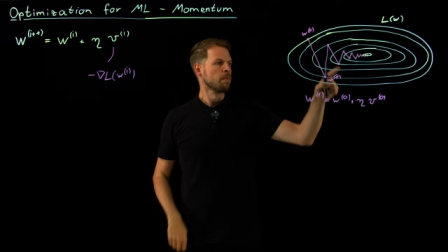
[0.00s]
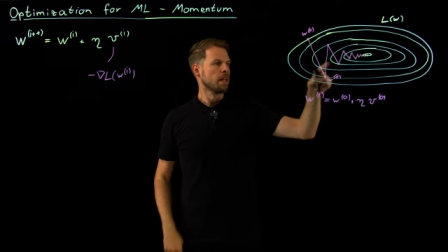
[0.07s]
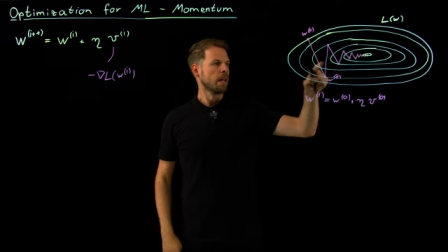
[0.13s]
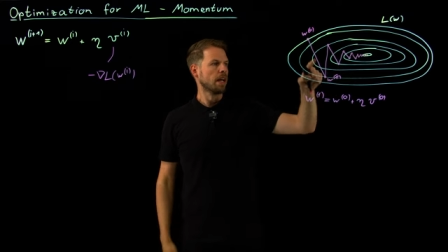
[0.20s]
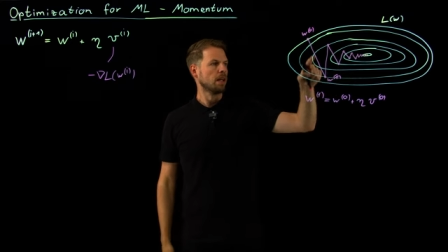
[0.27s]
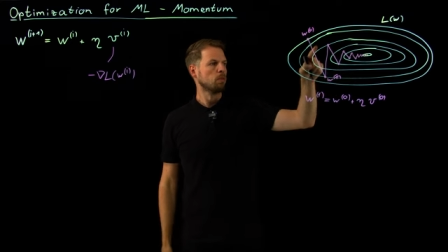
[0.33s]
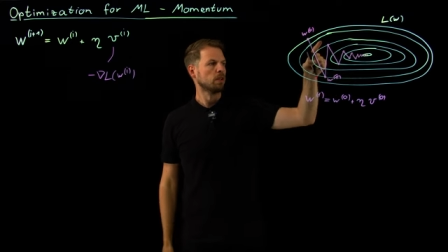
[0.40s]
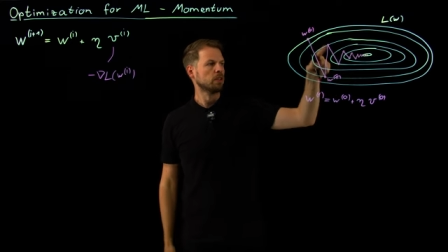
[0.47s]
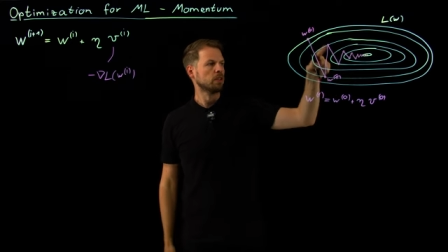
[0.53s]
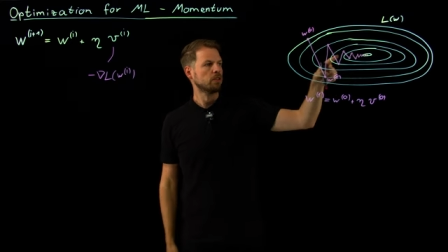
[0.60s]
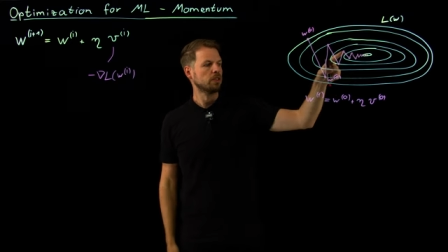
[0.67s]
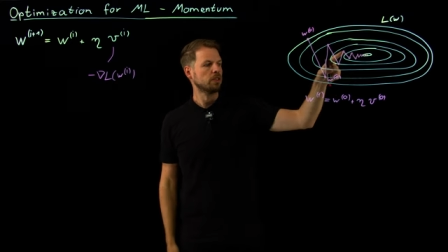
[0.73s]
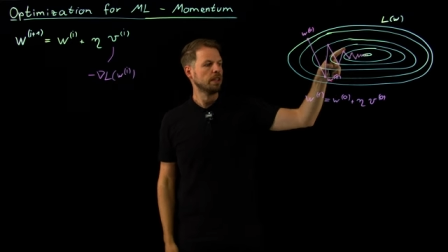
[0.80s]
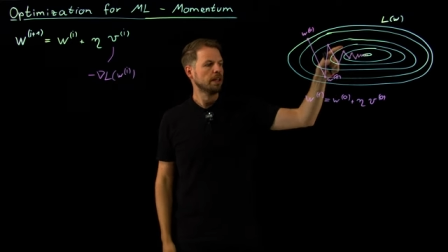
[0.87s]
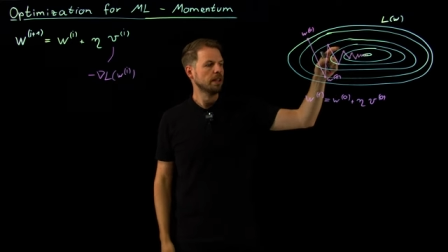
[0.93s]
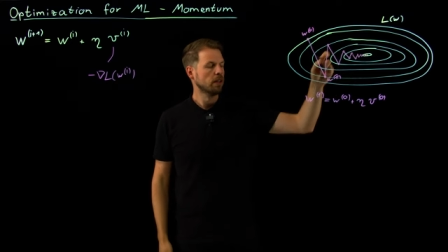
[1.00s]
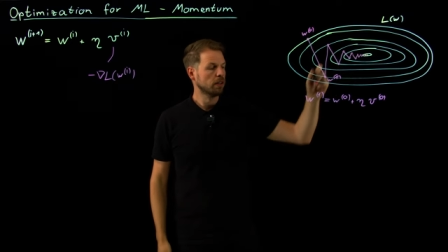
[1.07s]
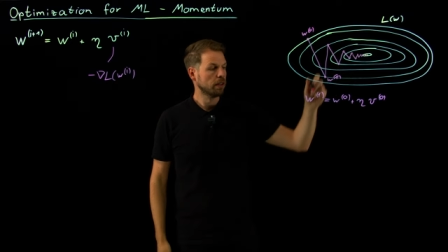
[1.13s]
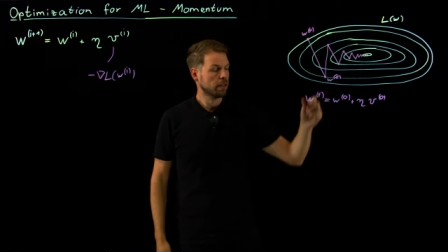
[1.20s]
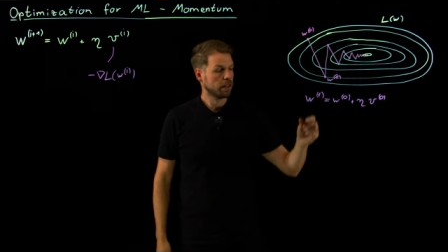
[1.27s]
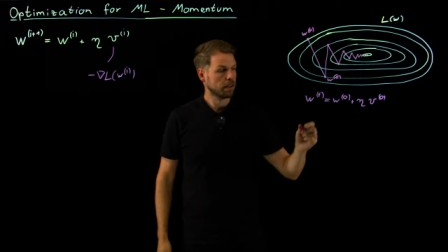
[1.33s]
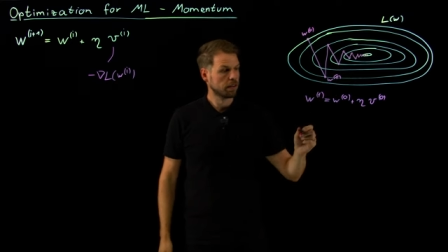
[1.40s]
And what you see here
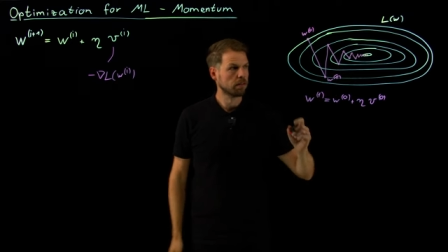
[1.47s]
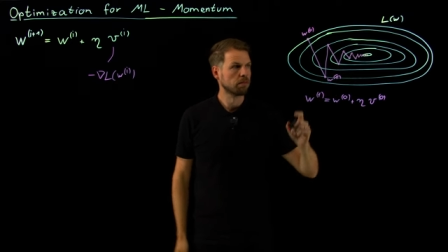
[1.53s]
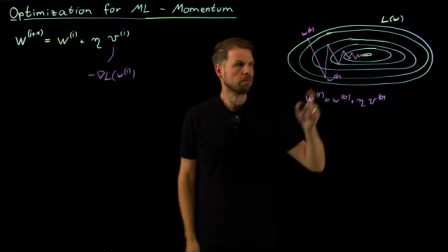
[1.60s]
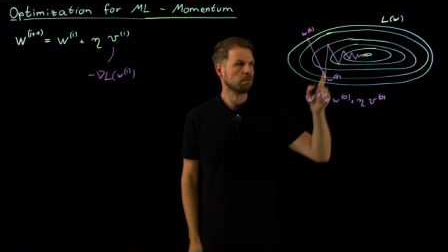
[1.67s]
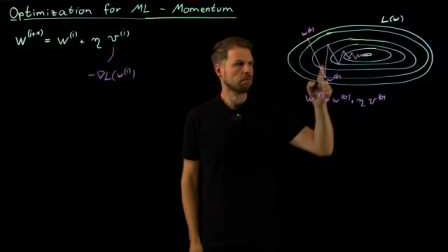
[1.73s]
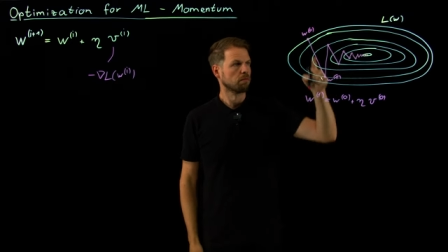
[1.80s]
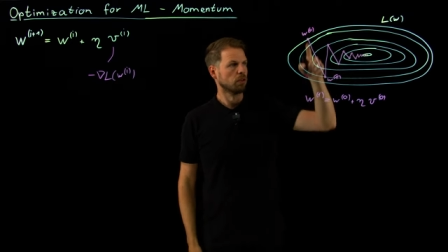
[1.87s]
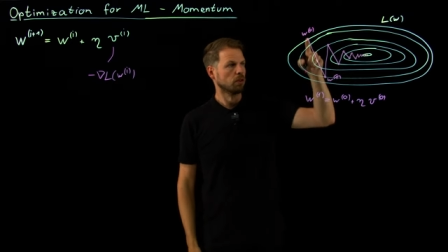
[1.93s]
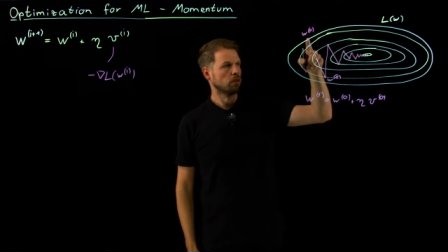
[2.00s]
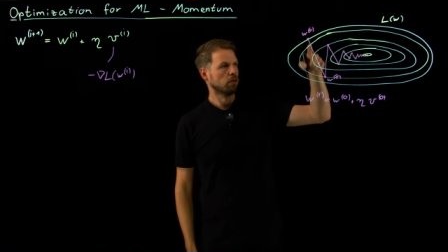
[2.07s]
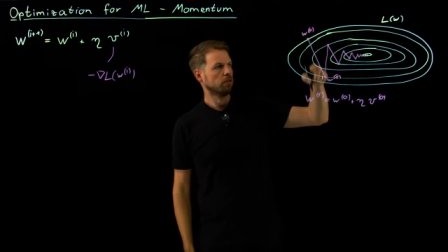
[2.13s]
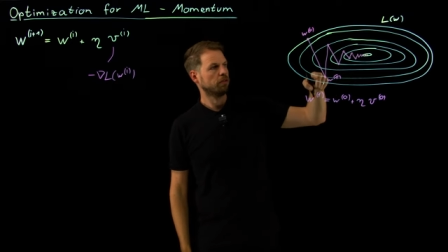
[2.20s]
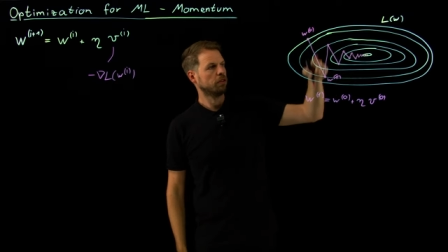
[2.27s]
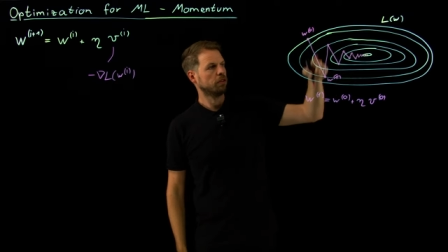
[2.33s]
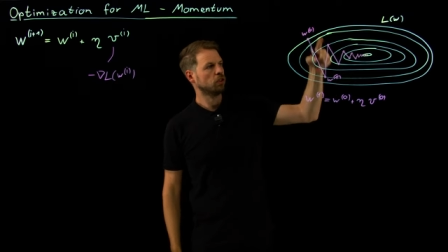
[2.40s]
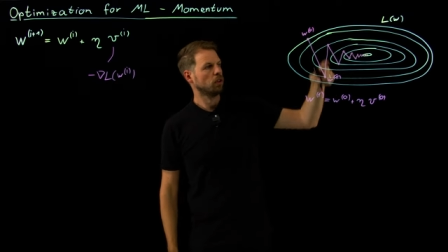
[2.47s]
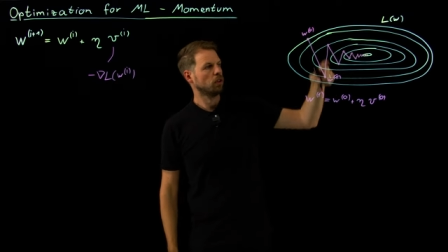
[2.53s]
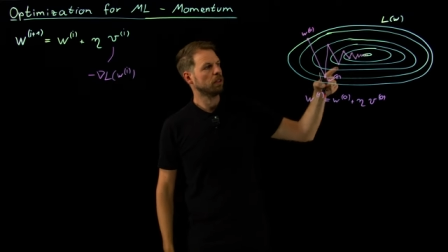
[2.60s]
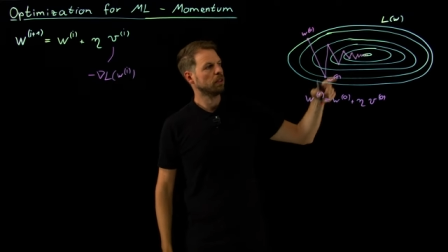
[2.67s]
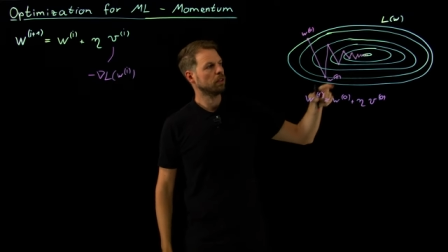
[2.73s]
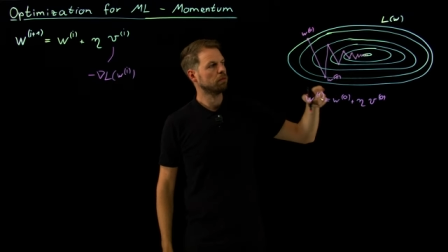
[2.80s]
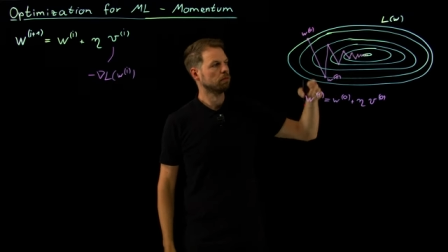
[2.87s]
is you know,
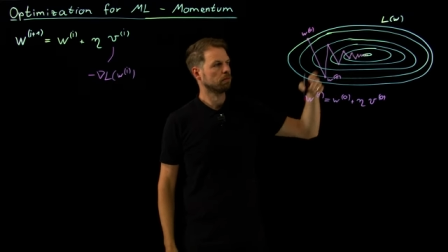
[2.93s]
visually,